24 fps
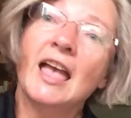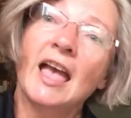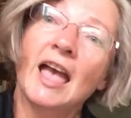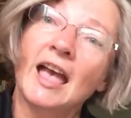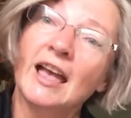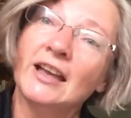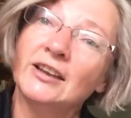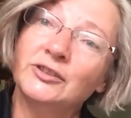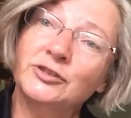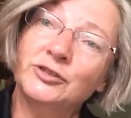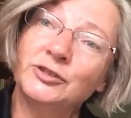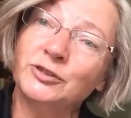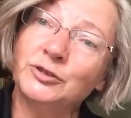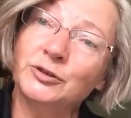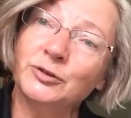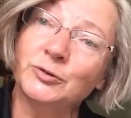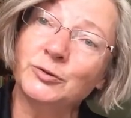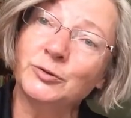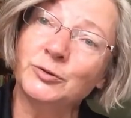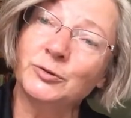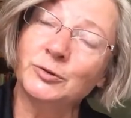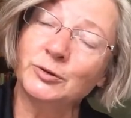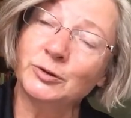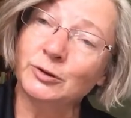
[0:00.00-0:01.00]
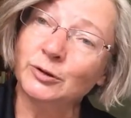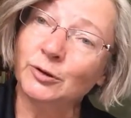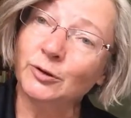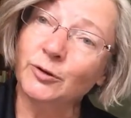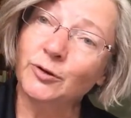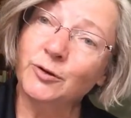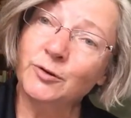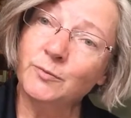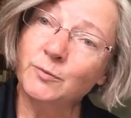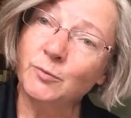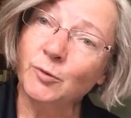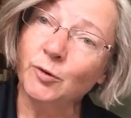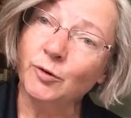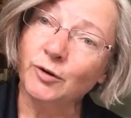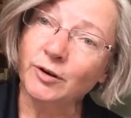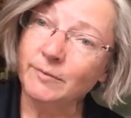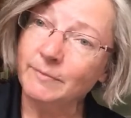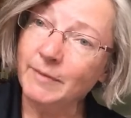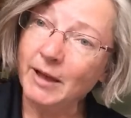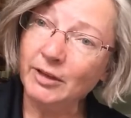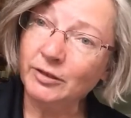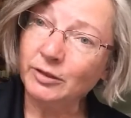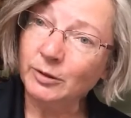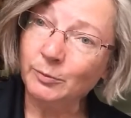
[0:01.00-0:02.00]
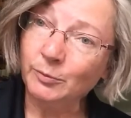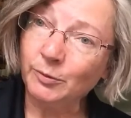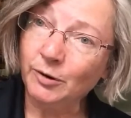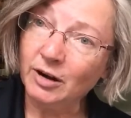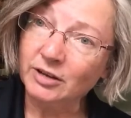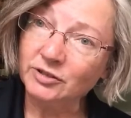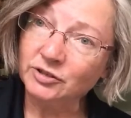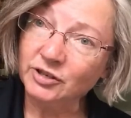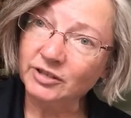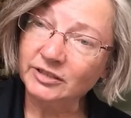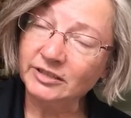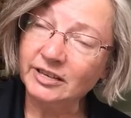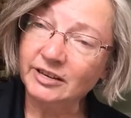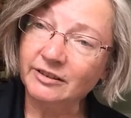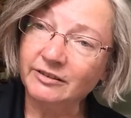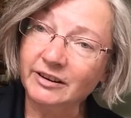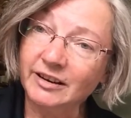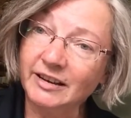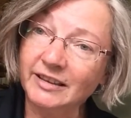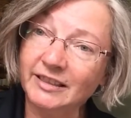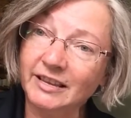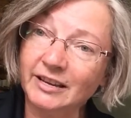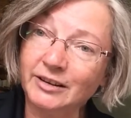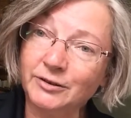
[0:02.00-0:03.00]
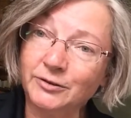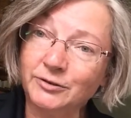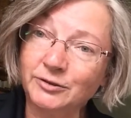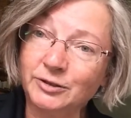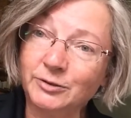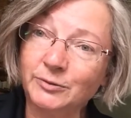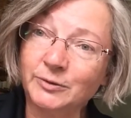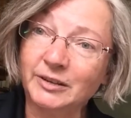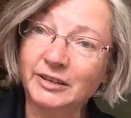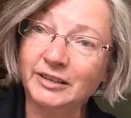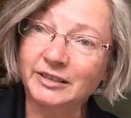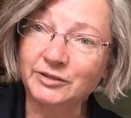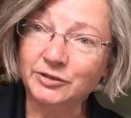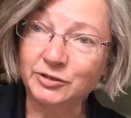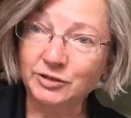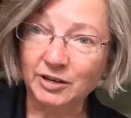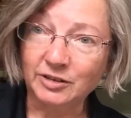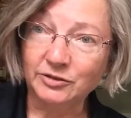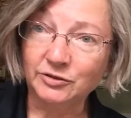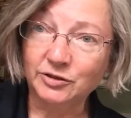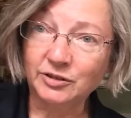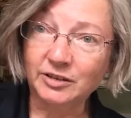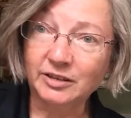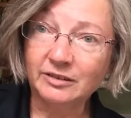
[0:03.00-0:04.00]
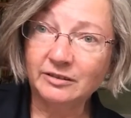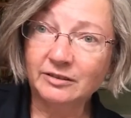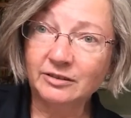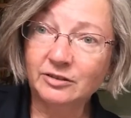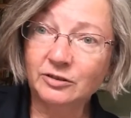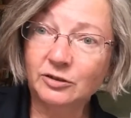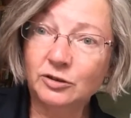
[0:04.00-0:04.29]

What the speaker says: As you learn more about the project area that you're doing in judging,